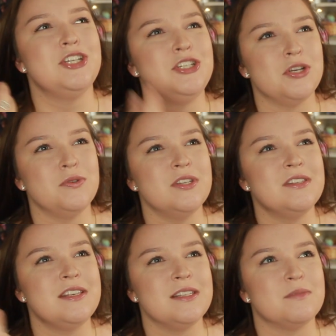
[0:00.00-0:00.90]
She
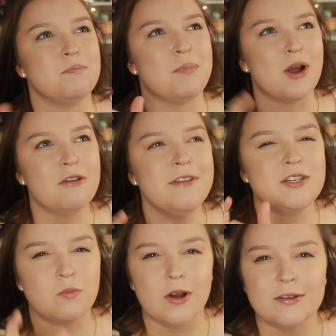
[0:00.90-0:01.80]
chooses these
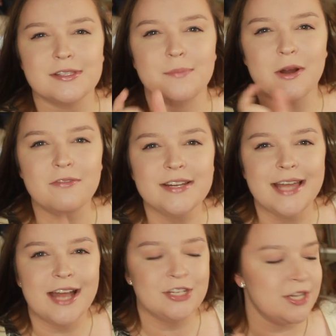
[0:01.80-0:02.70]
perfect words, the perfect
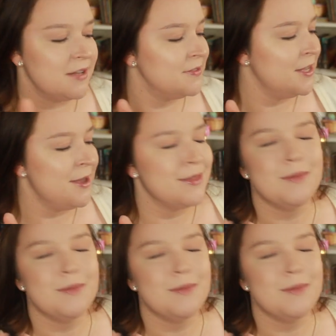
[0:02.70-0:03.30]
adjectives,